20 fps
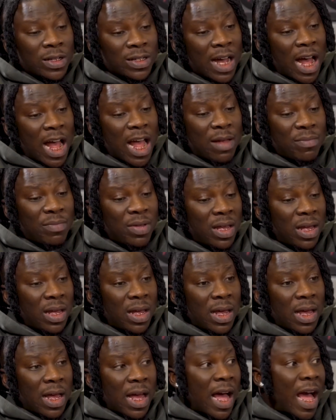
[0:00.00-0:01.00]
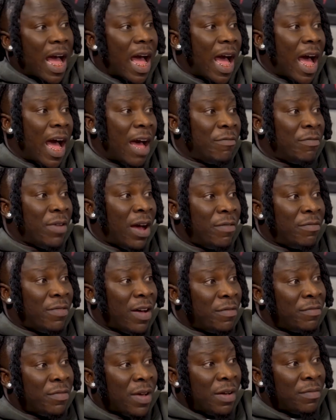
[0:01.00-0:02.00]
time. I've, I've
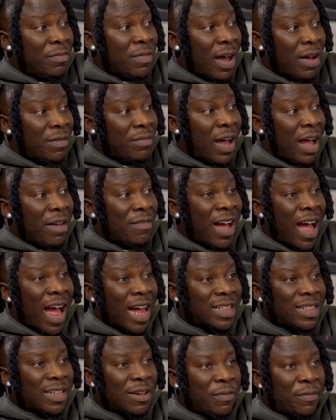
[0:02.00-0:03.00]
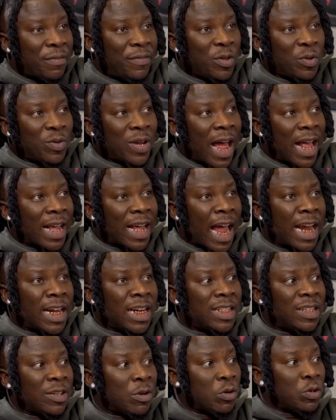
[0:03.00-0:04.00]
I've I've I've I've had to feel like I
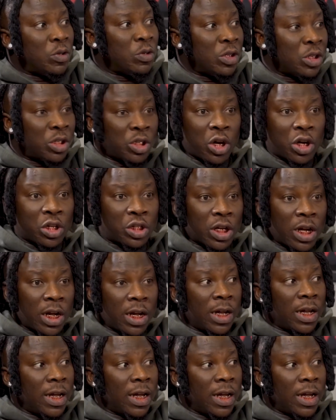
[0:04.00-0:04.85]
need to go to the church.